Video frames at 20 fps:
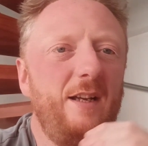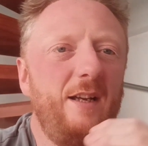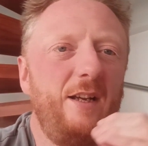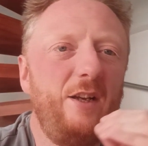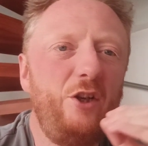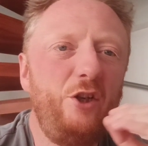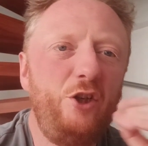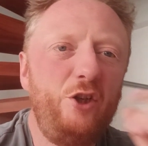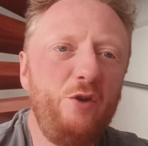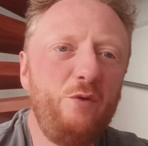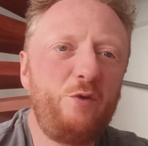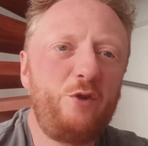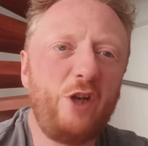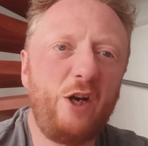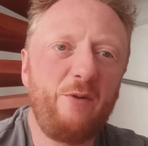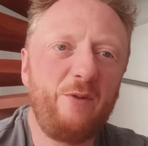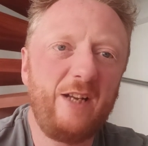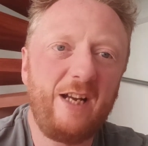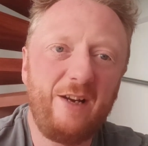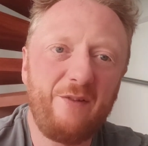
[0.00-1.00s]
You
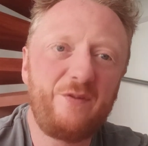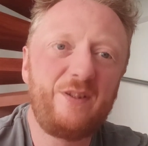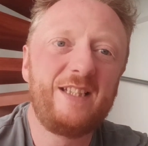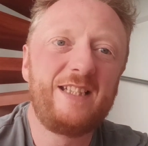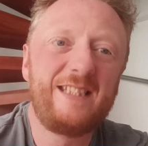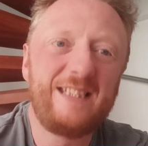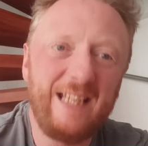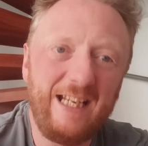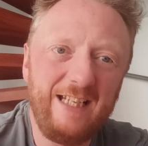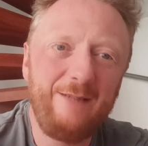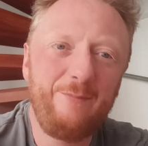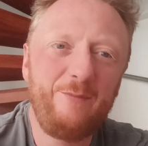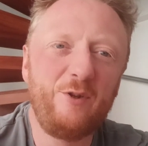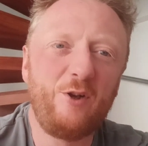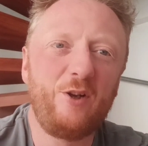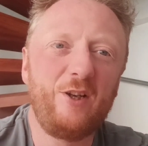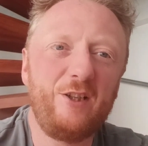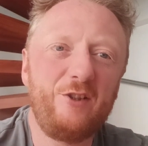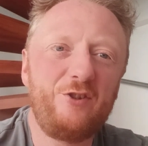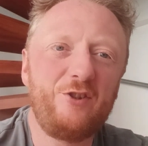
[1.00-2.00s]
don't have the same
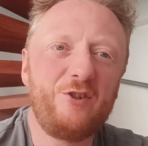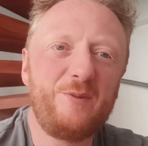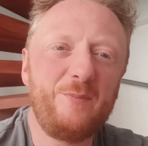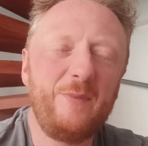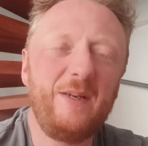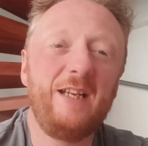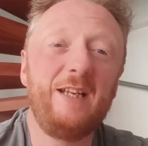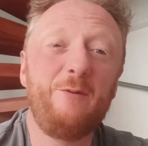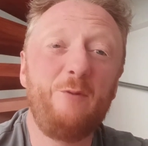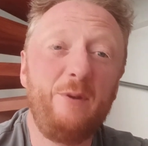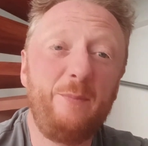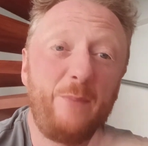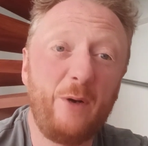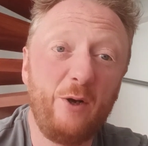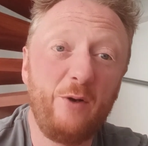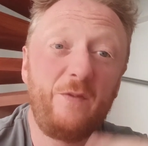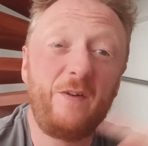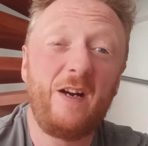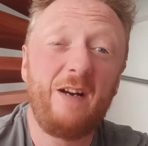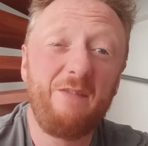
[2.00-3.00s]
knowledge as me. We
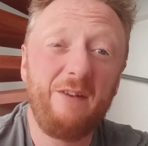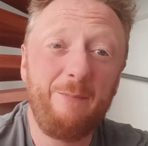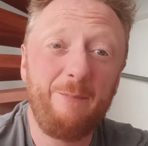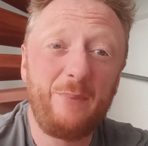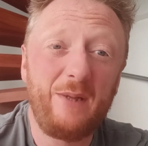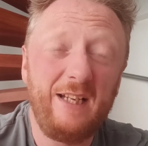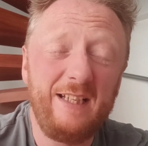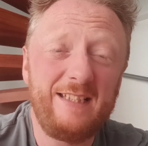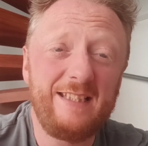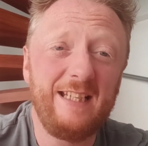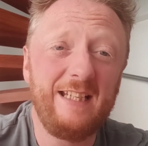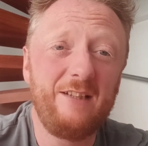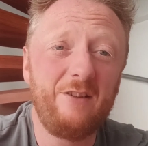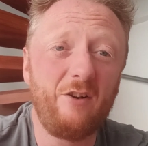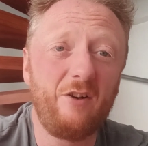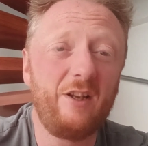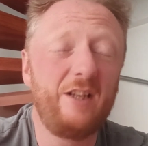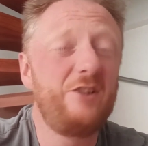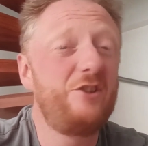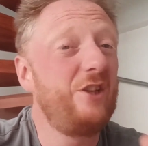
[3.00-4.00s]
both have implicit
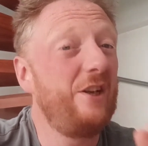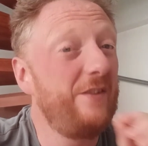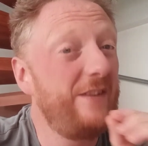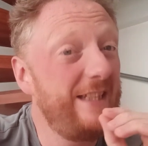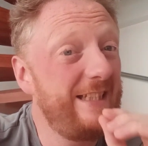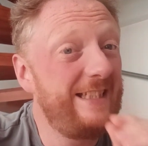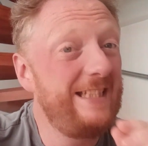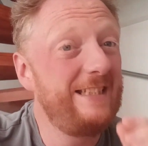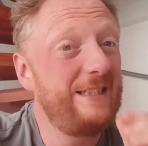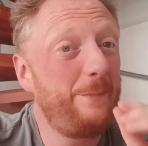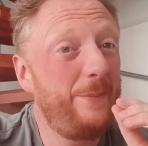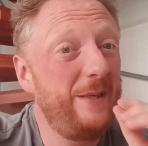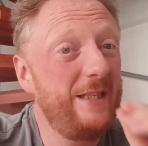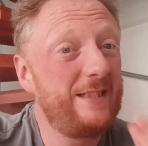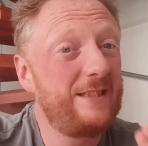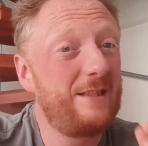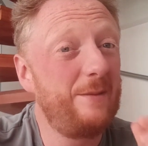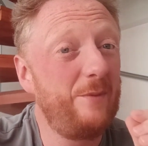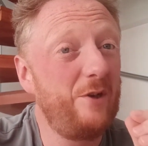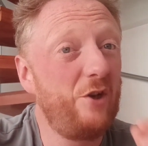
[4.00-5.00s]
knowledge. Now, this is
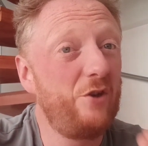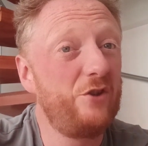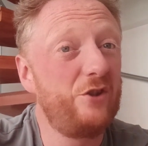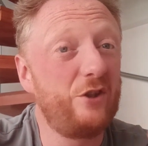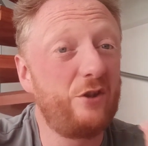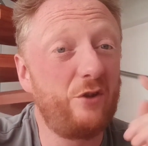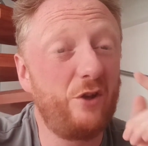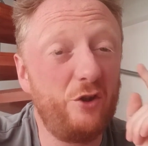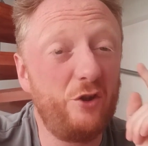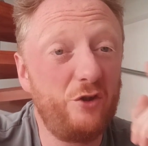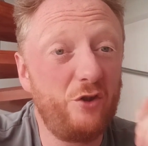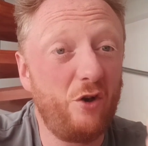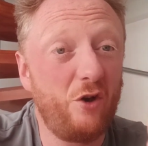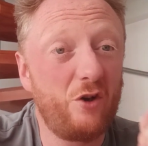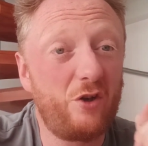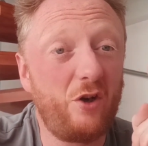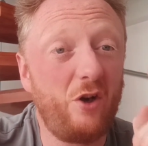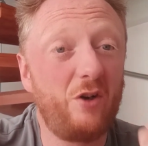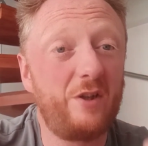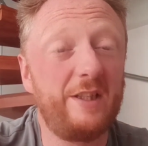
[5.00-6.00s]
epistemological and not
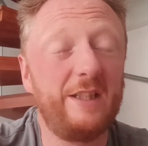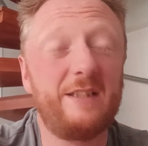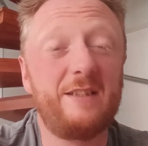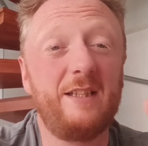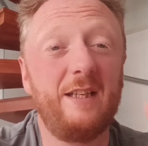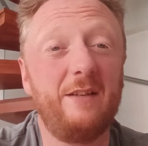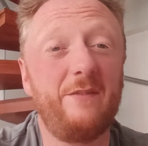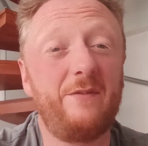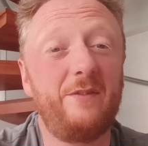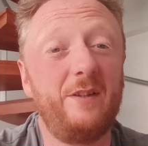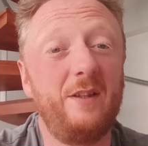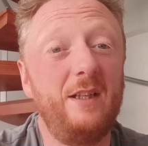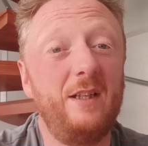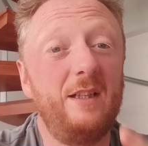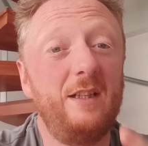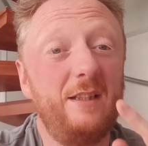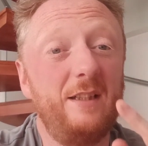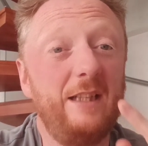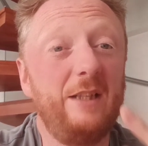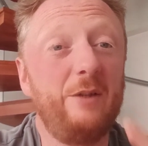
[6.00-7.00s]
cognitively,
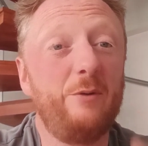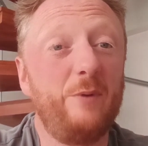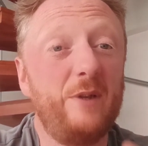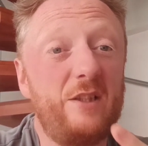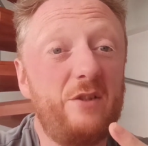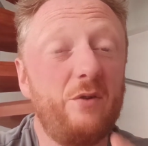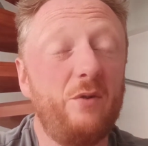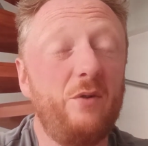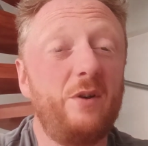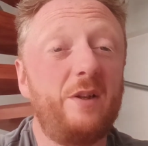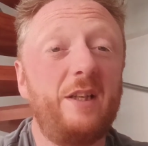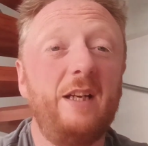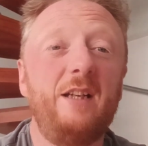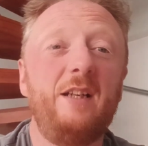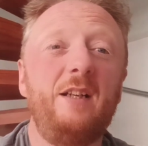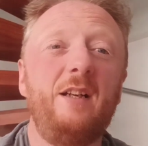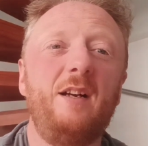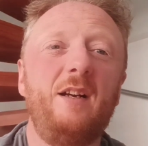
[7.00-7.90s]
we're talking.